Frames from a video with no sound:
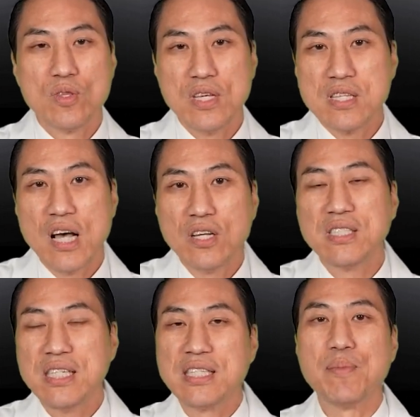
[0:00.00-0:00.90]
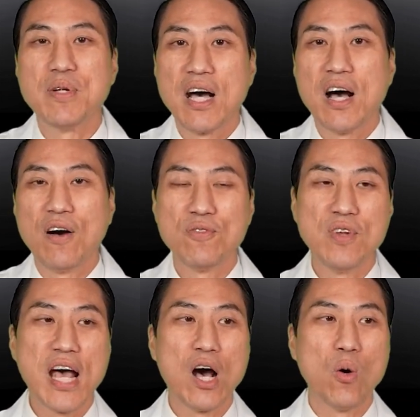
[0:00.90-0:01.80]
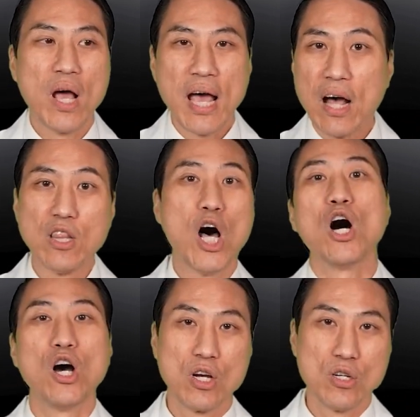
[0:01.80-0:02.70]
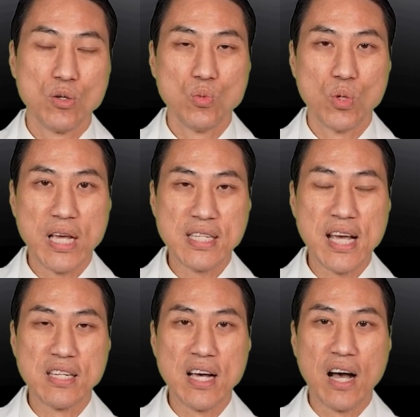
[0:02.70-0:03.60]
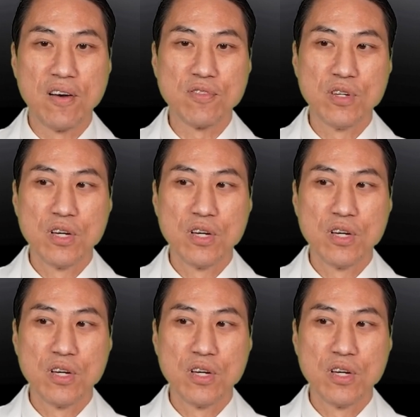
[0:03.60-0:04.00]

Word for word: These cells need time to die off. Now, how long will they take to die off?